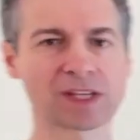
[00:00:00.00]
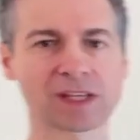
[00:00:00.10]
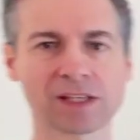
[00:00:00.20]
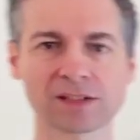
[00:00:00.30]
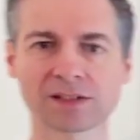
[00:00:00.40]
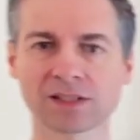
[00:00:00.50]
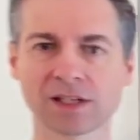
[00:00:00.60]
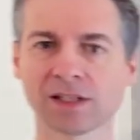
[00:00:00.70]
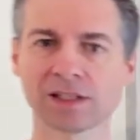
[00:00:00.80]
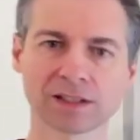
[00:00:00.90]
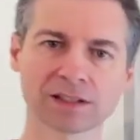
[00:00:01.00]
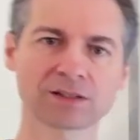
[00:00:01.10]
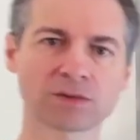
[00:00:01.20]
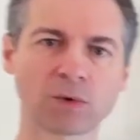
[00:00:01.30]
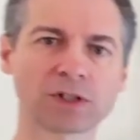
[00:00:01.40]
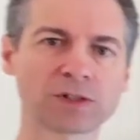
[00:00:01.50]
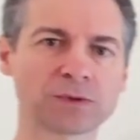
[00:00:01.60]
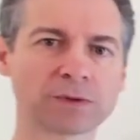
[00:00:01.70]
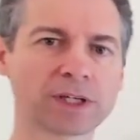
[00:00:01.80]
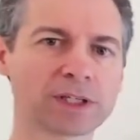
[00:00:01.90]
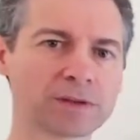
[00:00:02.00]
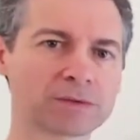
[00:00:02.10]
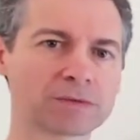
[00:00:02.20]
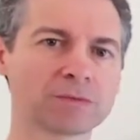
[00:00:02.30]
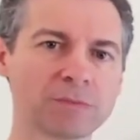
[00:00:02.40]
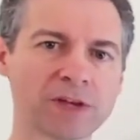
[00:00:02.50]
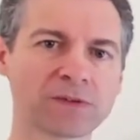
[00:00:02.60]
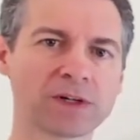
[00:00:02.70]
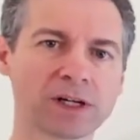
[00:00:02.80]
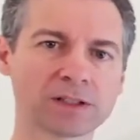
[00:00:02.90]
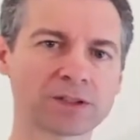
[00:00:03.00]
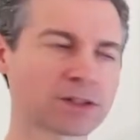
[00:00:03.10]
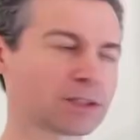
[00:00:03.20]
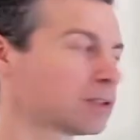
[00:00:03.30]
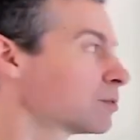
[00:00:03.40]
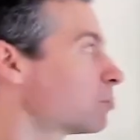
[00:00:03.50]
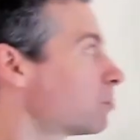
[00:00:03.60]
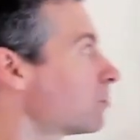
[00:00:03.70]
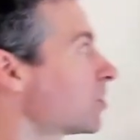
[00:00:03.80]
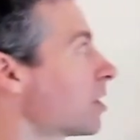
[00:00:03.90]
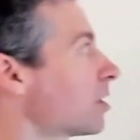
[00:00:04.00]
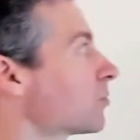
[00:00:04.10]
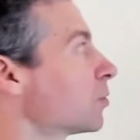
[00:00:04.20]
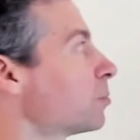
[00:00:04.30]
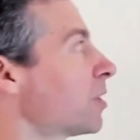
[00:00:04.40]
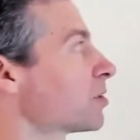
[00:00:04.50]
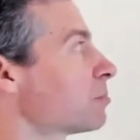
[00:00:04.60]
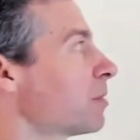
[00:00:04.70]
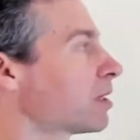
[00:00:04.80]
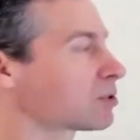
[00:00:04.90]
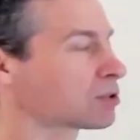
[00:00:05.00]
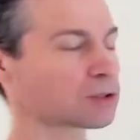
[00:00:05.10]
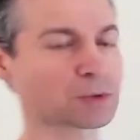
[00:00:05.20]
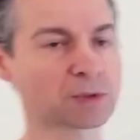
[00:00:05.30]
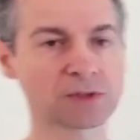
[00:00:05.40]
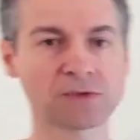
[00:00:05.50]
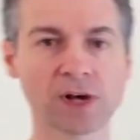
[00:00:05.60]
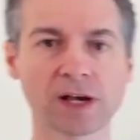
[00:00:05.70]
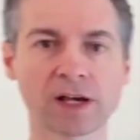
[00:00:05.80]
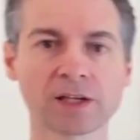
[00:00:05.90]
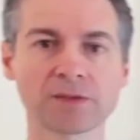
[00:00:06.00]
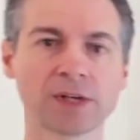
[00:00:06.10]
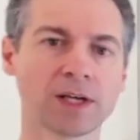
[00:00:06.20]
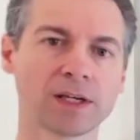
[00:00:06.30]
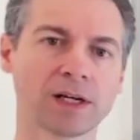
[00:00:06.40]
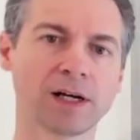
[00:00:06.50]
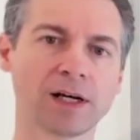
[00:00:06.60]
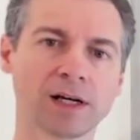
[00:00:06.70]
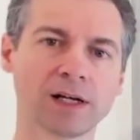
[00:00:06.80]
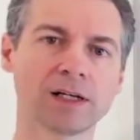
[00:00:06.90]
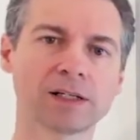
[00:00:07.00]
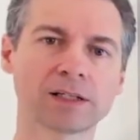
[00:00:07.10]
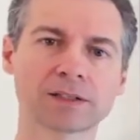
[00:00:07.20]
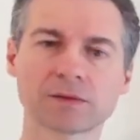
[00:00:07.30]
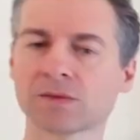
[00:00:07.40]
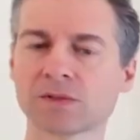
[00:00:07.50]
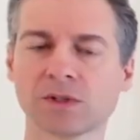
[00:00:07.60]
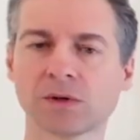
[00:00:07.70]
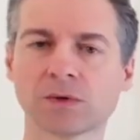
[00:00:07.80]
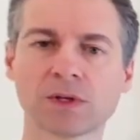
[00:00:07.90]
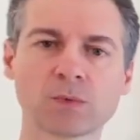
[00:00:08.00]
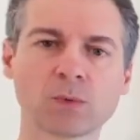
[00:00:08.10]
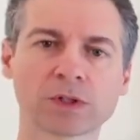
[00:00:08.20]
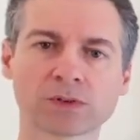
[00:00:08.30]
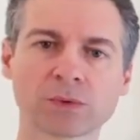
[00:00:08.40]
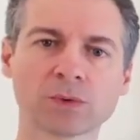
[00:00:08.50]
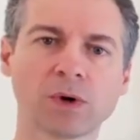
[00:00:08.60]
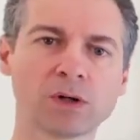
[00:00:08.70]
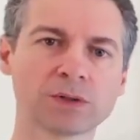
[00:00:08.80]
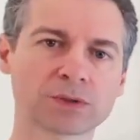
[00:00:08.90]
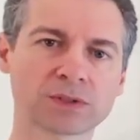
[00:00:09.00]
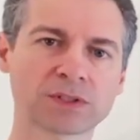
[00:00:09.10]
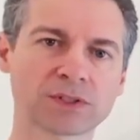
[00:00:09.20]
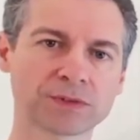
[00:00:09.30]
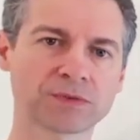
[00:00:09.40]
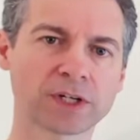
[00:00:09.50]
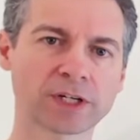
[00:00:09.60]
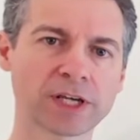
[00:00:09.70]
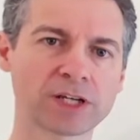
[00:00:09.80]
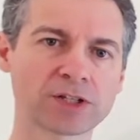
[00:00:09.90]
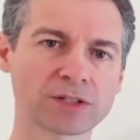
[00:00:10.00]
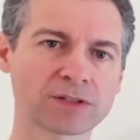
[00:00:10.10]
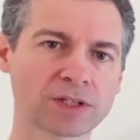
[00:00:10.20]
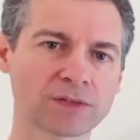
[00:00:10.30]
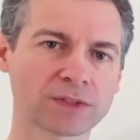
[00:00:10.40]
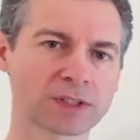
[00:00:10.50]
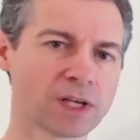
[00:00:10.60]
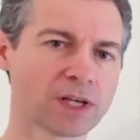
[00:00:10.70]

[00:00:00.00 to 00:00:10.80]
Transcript: It's a wonderful ranking methodology. Stands for best match 25. They worked through all sorts of different variations of it.